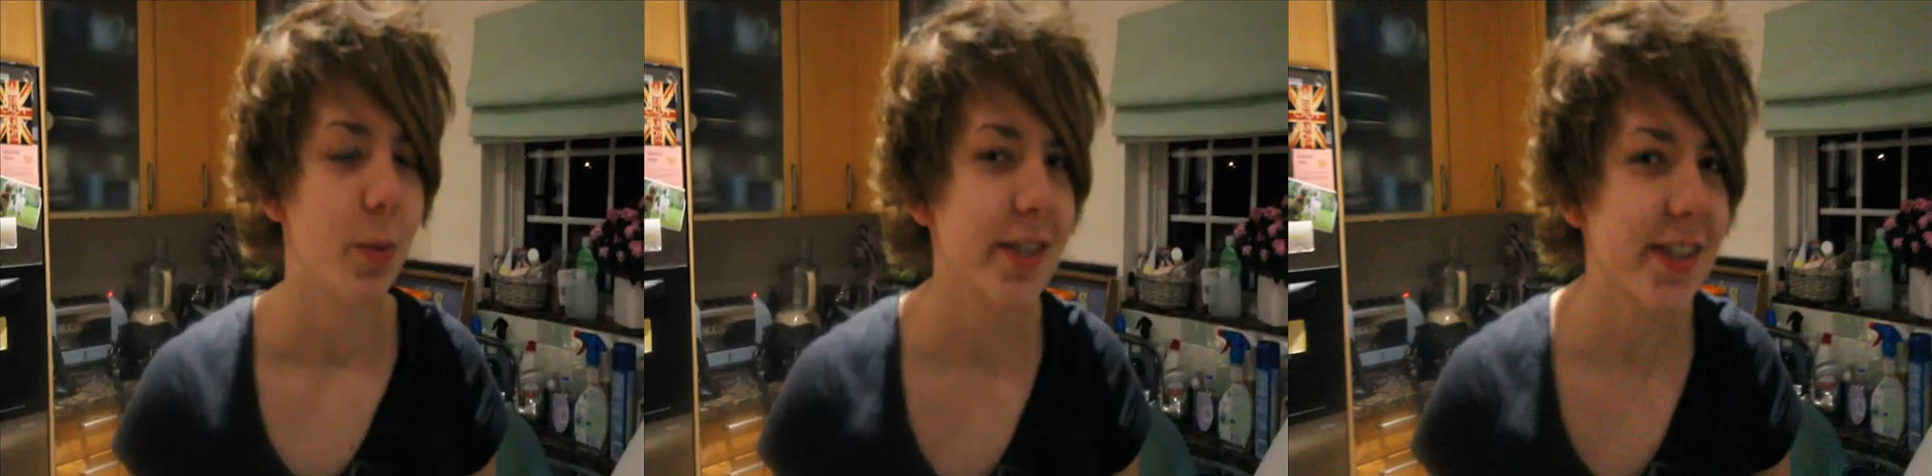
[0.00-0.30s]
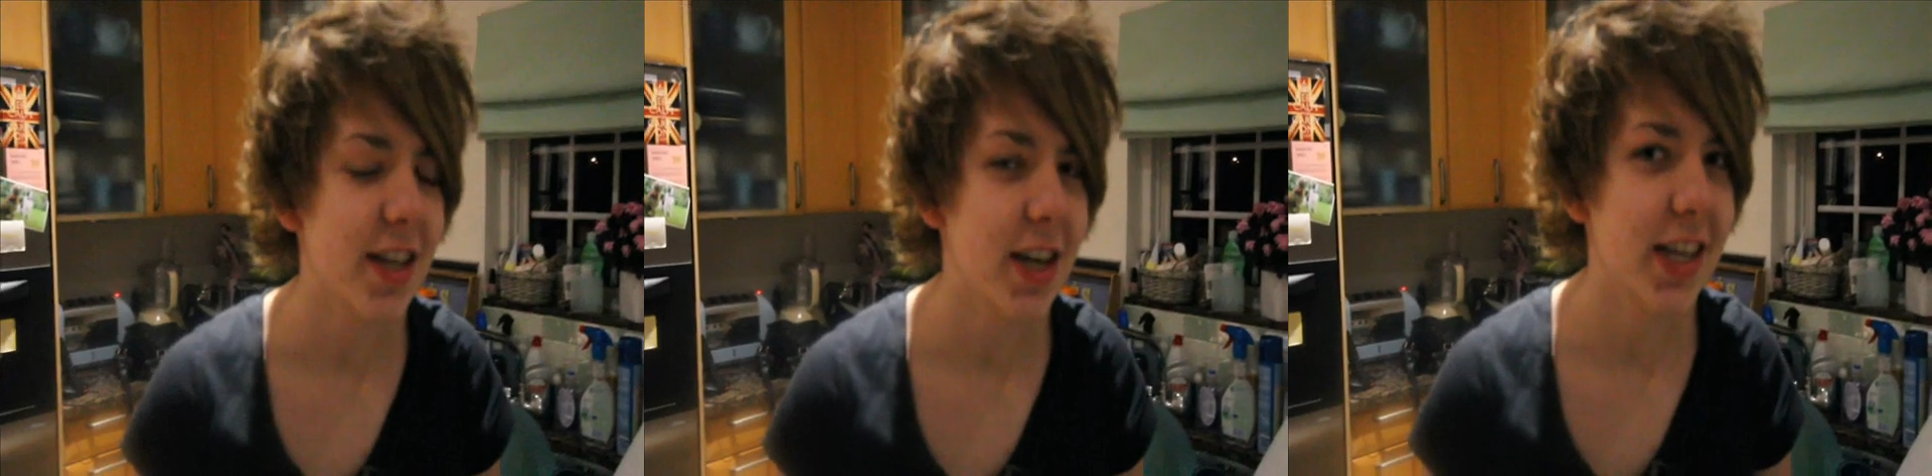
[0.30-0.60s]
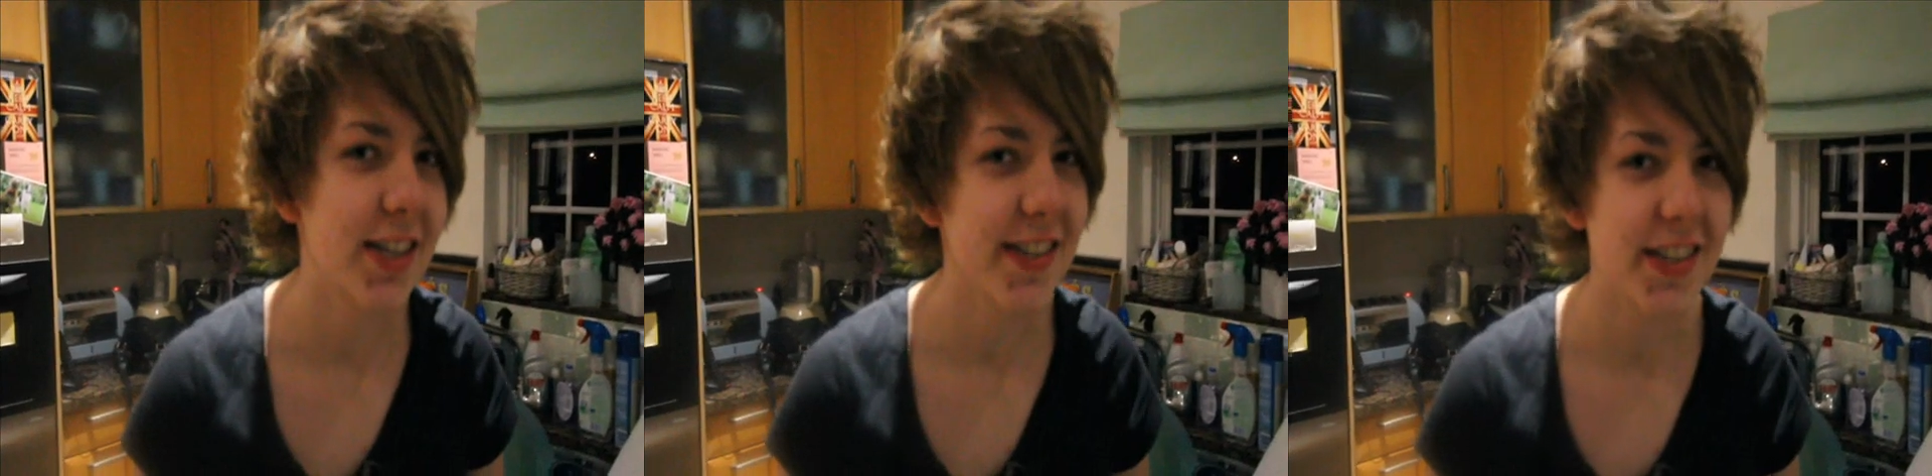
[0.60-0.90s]
What's a
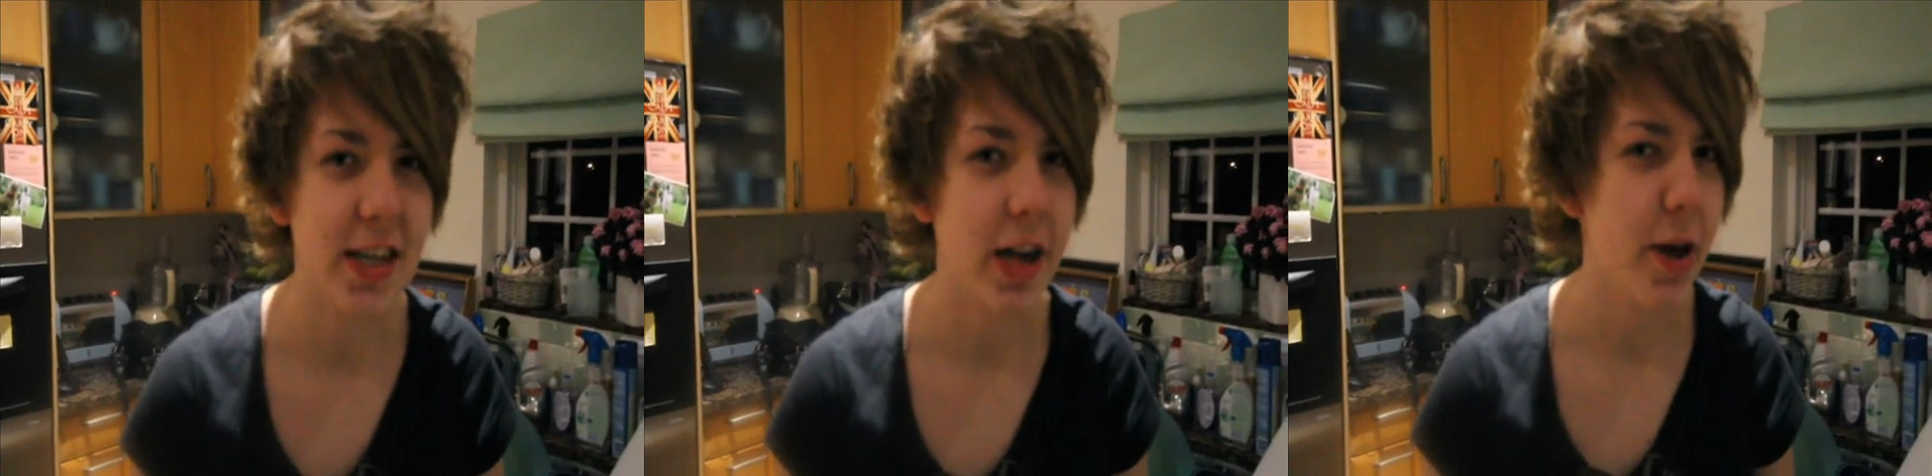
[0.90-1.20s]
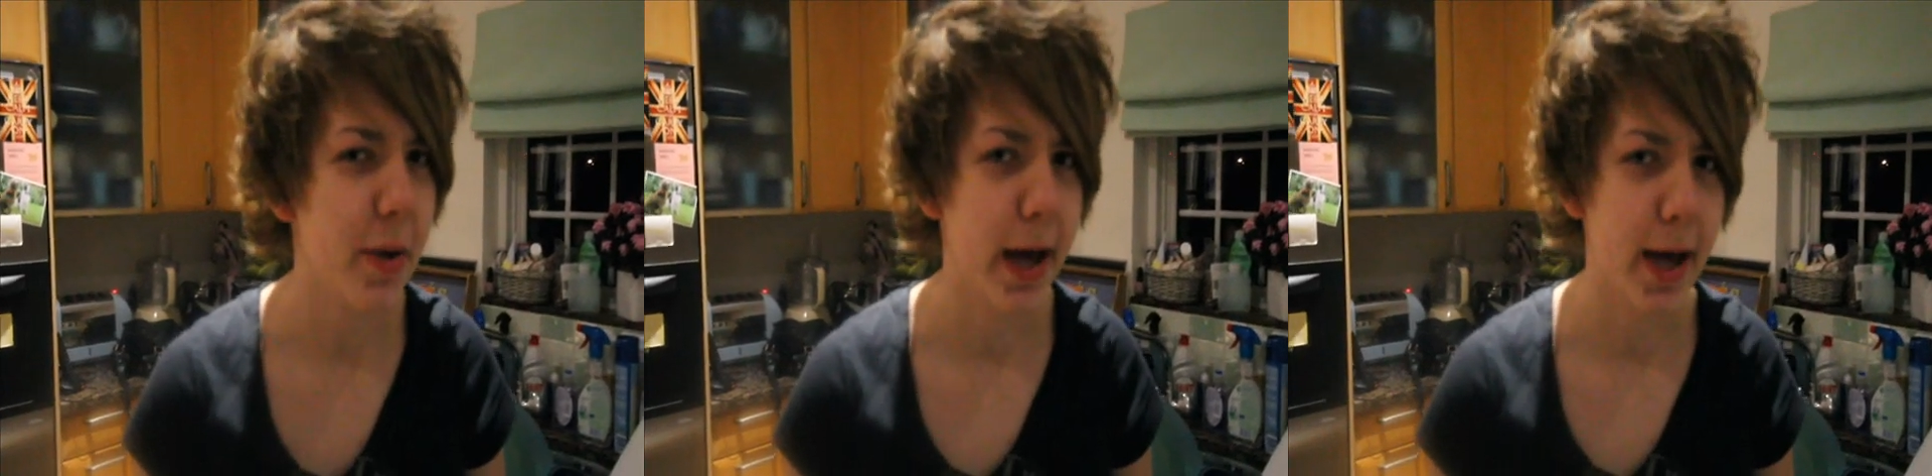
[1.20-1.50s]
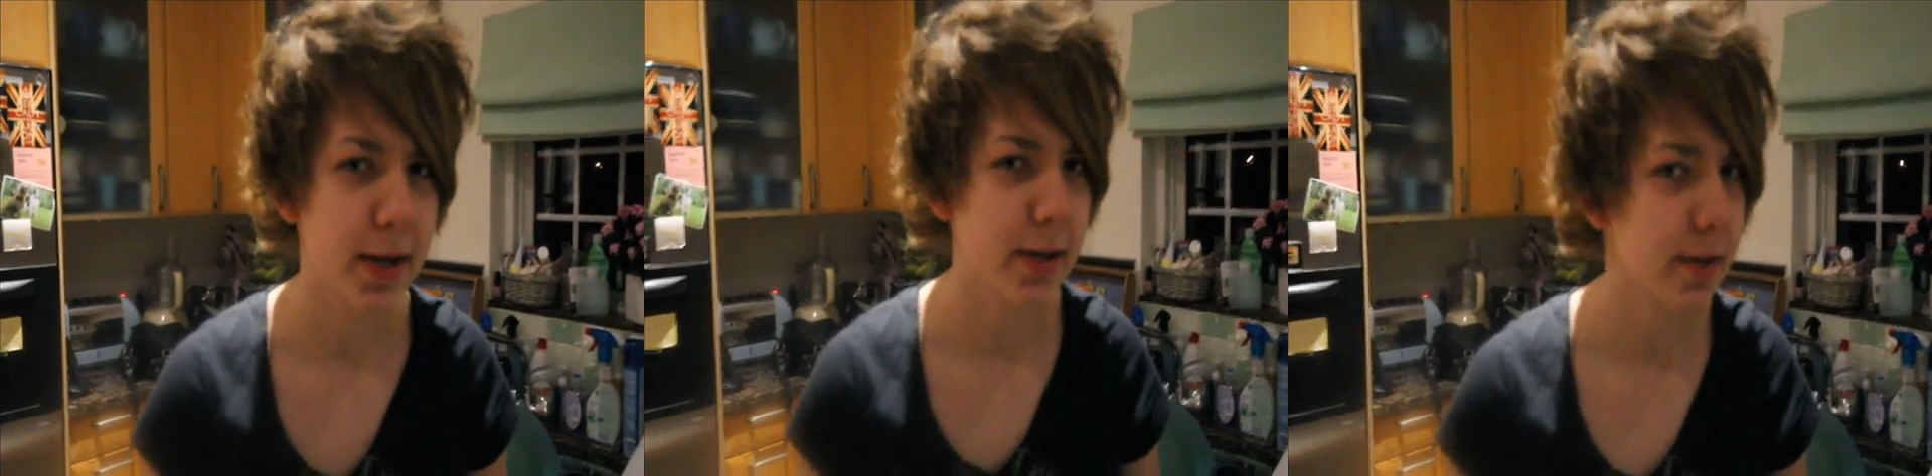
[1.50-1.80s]
Lindsay
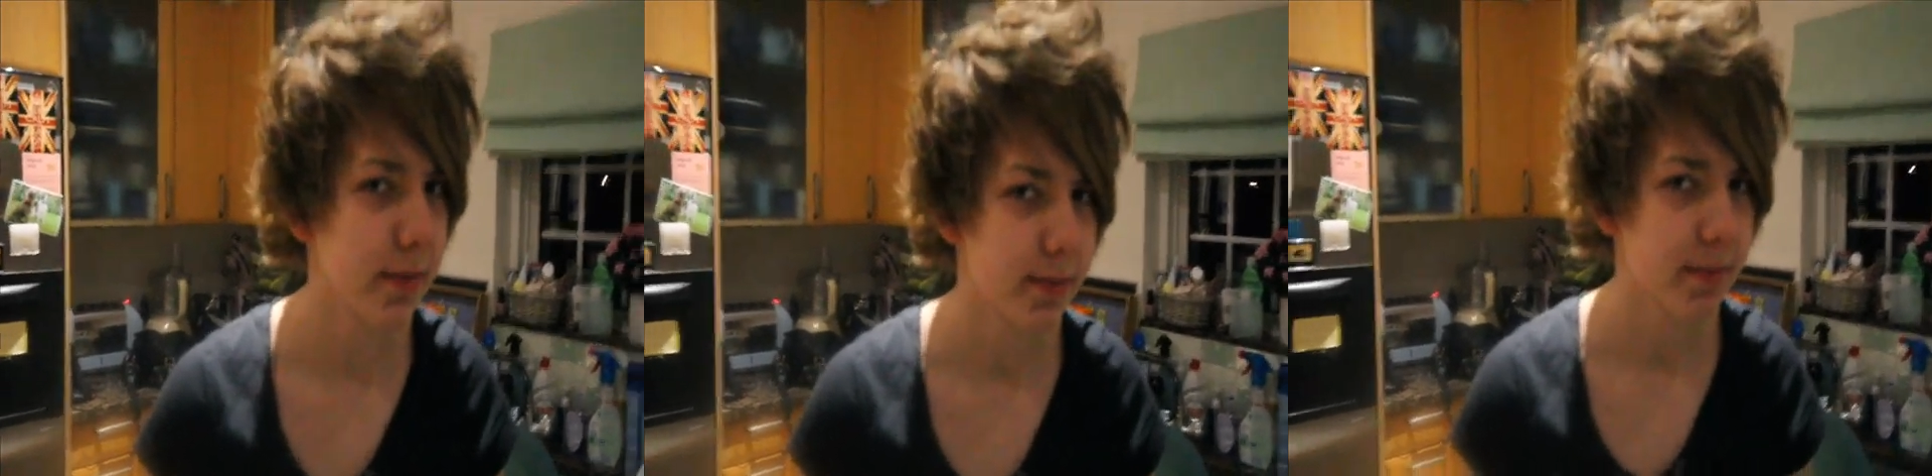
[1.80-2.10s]
Lohan?